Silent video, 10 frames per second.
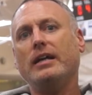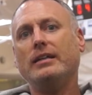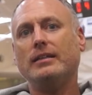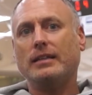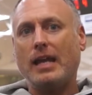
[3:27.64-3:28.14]

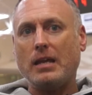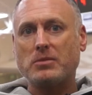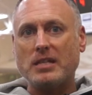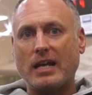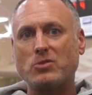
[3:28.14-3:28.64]
into
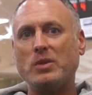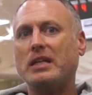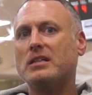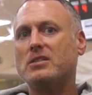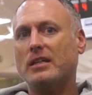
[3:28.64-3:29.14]
games next
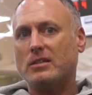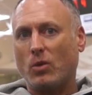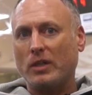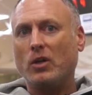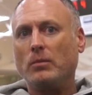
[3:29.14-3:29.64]
week, it's
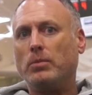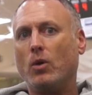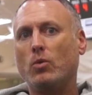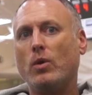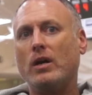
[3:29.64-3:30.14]
only going to
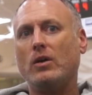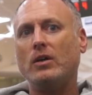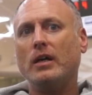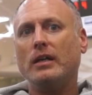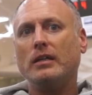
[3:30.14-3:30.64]
bode
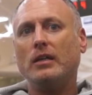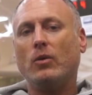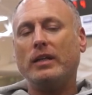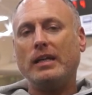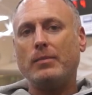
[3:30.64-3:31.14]
well, you
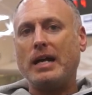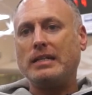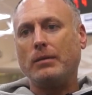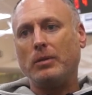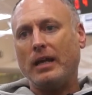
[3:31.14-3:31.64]
know, in the
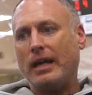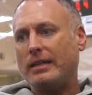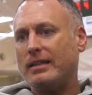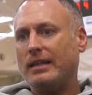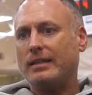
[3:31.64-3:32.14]
MIAA.
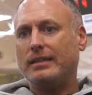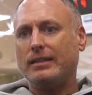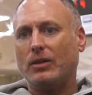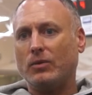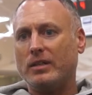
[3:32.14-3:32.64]
I think,
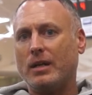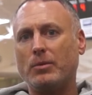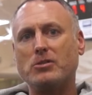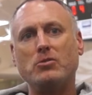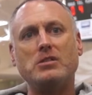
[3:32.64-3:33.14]
you know, the
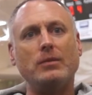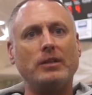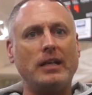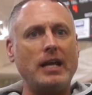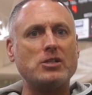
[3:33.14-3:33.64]
number two team
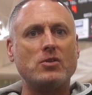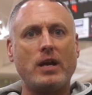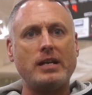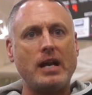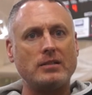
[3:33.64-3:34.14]
in the nation
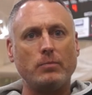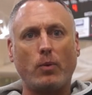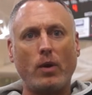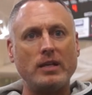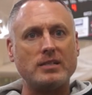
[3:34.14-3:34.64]
right now is
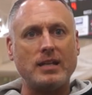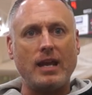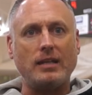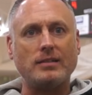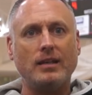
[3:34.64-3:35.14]
Emporia
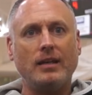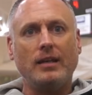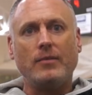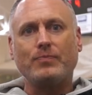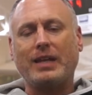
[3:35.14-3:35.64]
State.
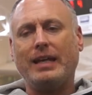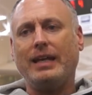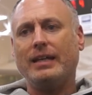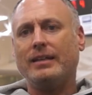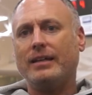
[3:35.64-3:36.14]

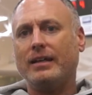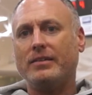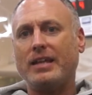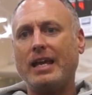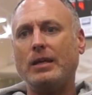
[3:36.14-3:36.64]
And
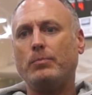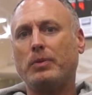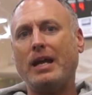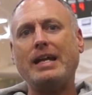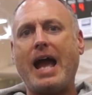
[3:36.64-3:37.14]
they
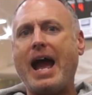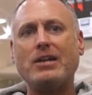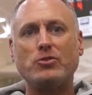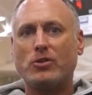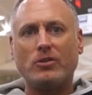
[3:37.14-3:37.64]
played
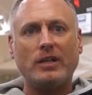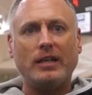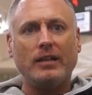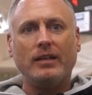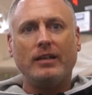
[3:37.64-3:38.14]
at Drury